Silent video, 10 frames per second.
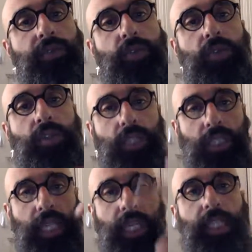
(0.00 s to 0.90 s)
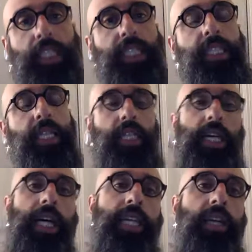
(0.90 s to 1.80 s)
forces and this
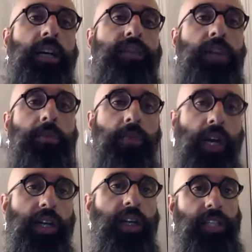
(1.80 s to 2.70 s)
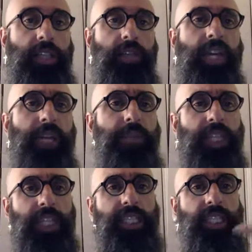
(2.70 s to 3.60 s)
decline of the monarchy, right?
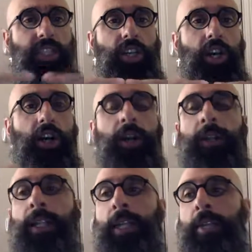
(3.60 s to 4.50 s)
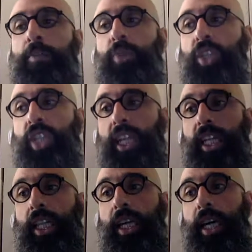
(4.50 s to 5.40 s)
Because he saw, much like
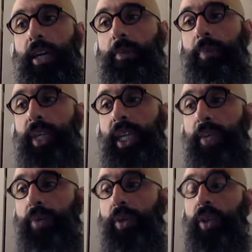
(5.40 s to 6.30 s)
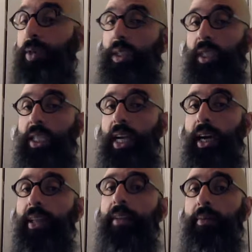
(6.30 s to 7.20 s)
a lot of people, he was
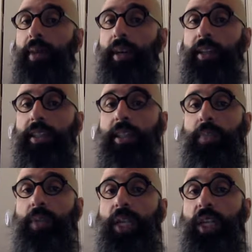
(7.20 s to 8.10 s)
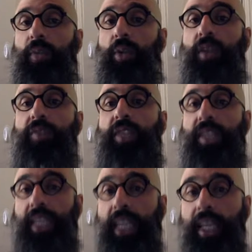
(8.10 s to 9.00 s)
not a Marxist, but he would have
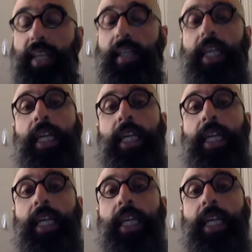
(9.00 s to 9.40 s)
seen